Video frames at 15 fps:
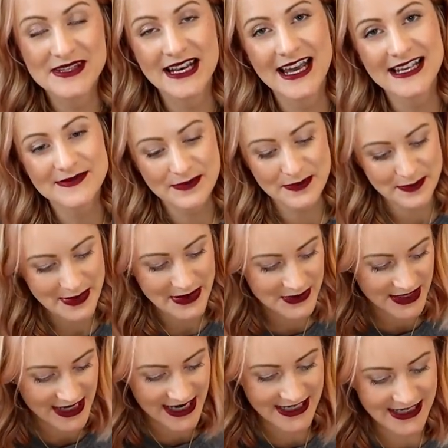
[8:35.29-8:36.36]
So let's
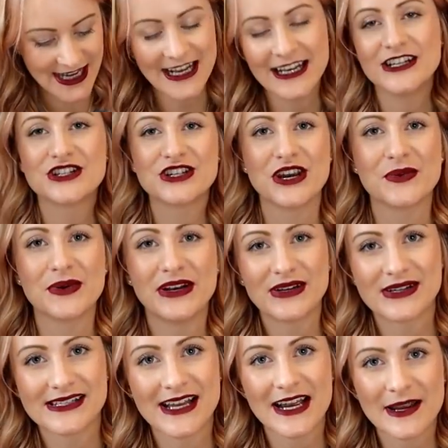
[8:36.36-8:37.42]
build it in and let's show you what it
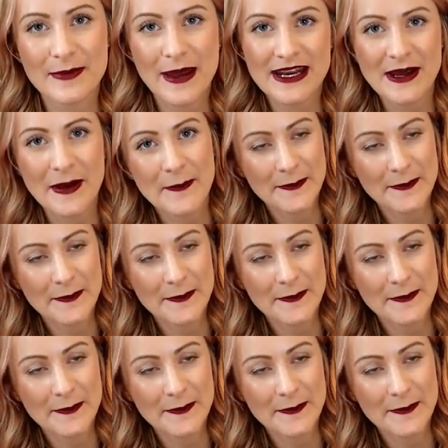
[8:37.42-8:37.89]
looks like made